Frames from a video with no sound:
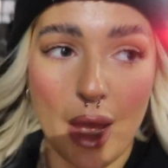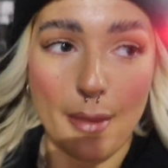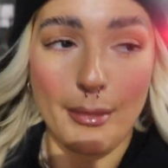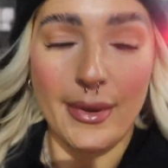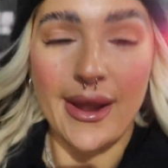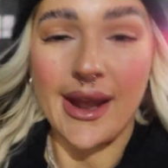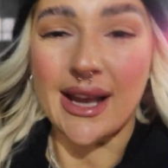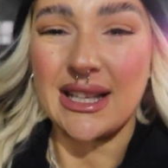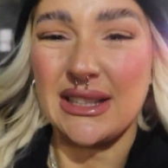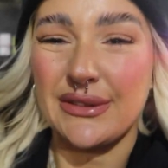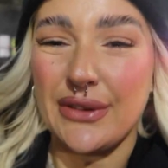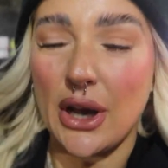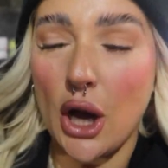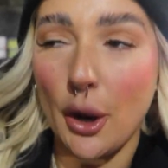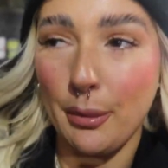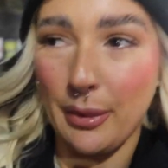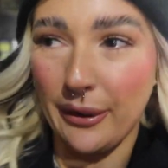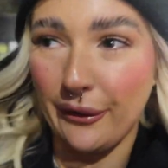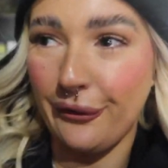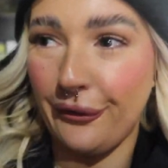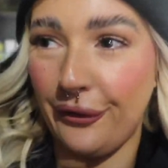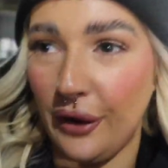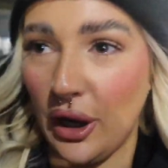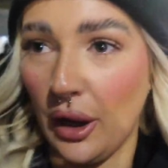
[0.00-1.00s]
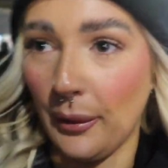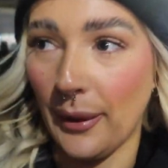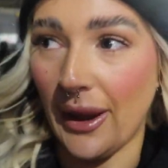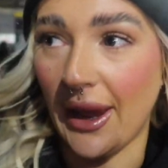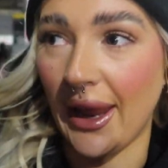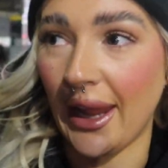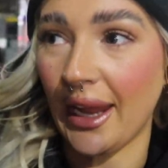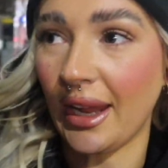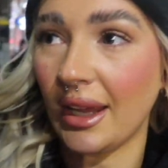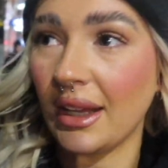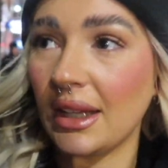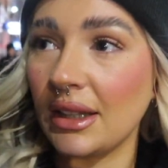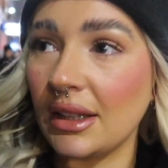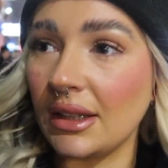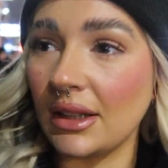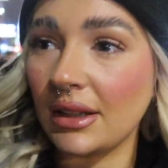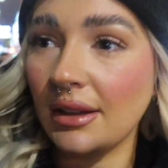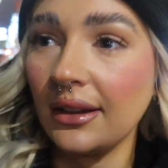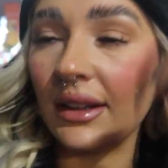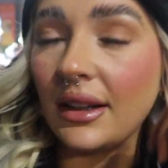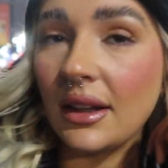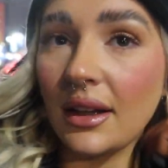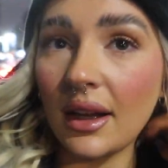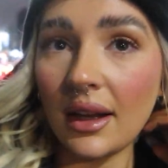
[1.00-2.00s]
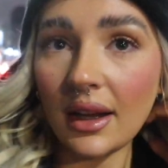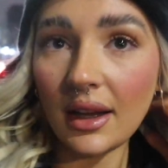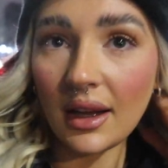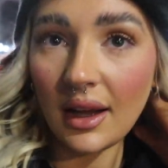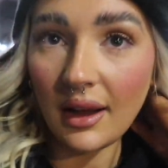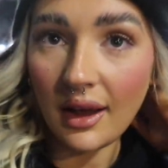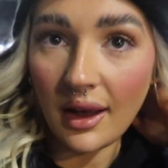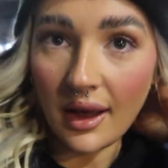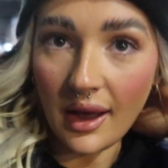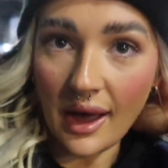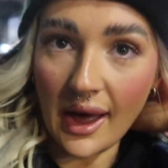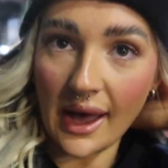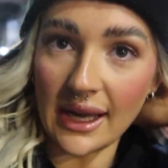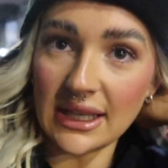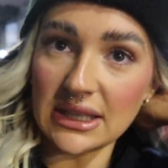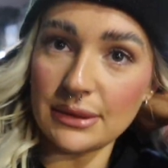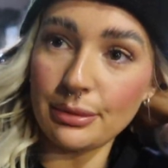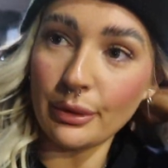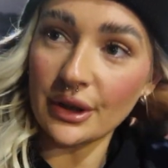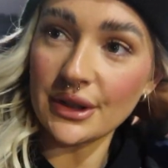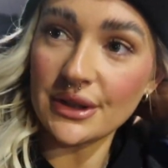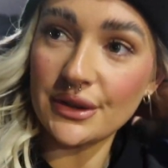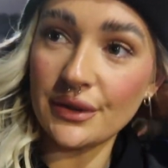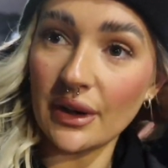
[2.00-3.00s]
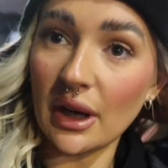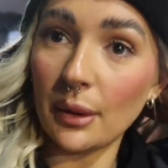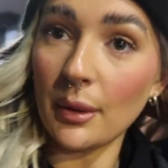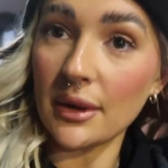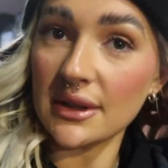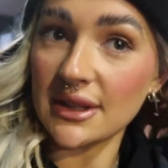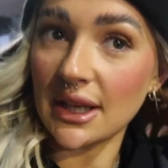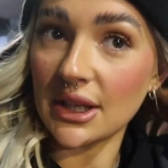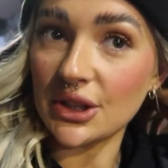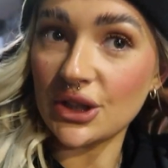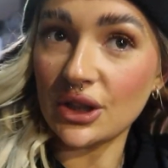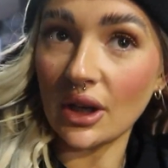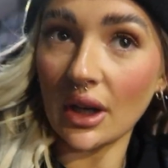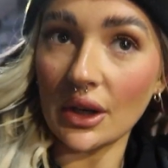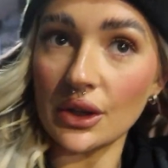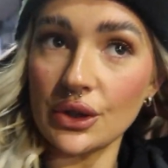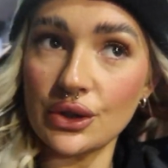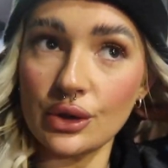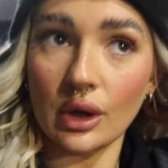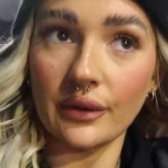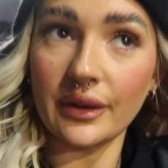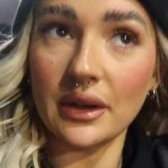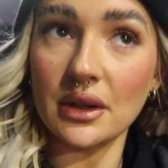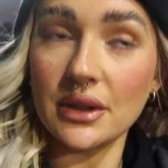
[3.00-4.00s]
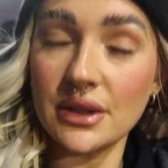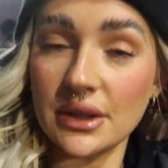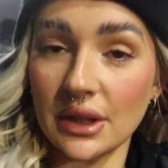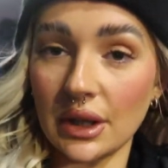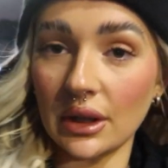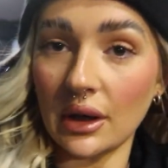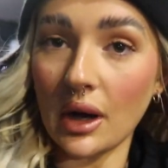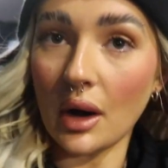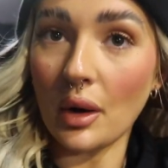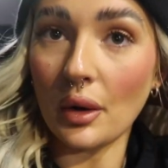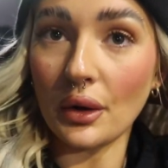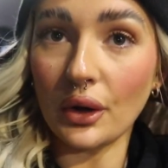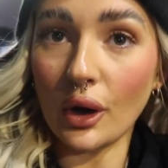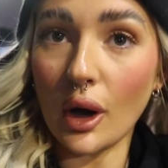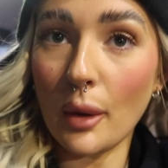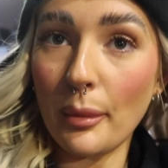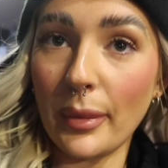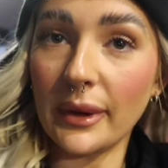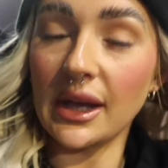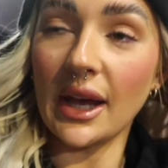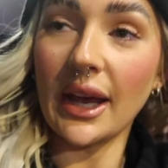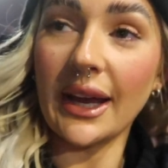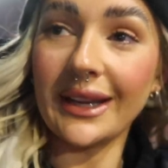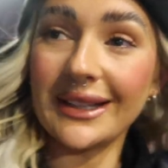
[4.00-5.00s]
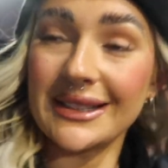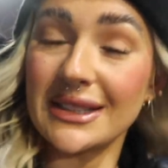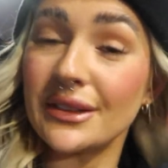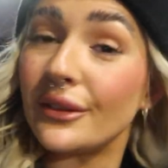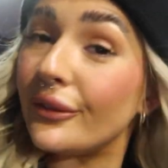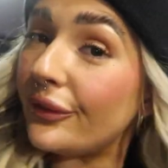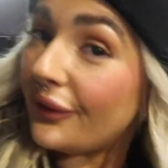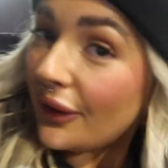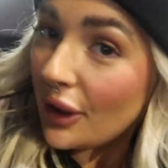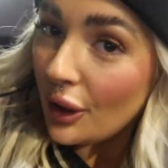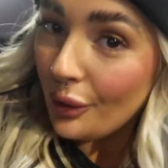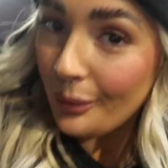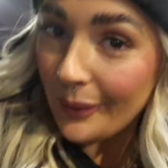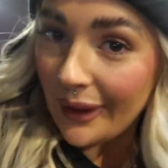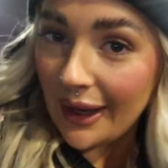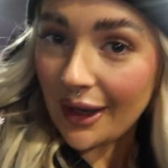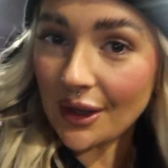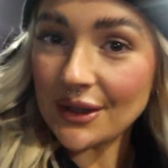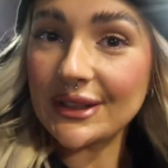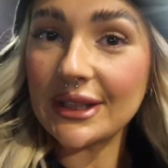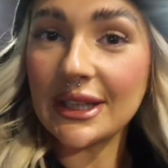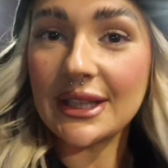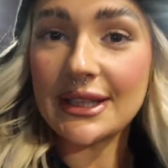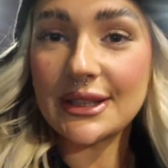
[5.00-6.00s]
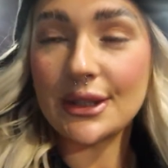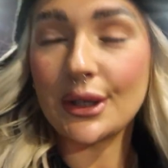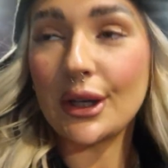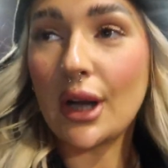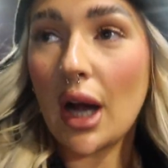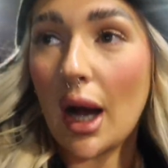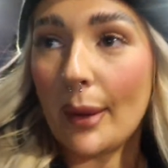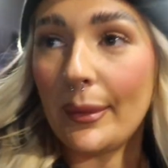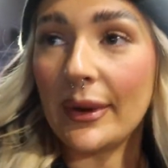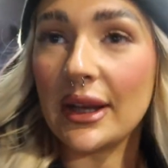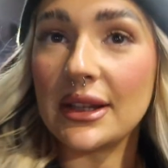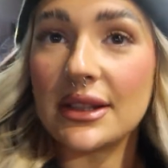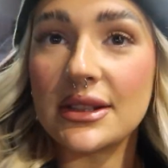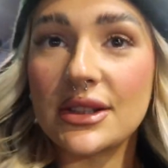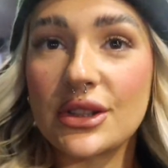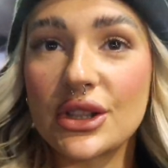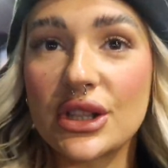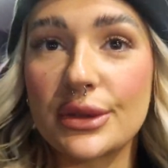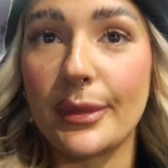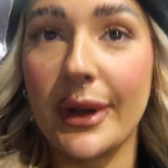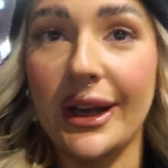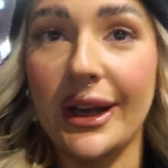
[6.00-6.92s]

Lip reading: He has felt a bit fluey. And to be honest, I was actually unsure if he was going to go or not. But yeah, he doesn't feel well, so he's not coming. It's just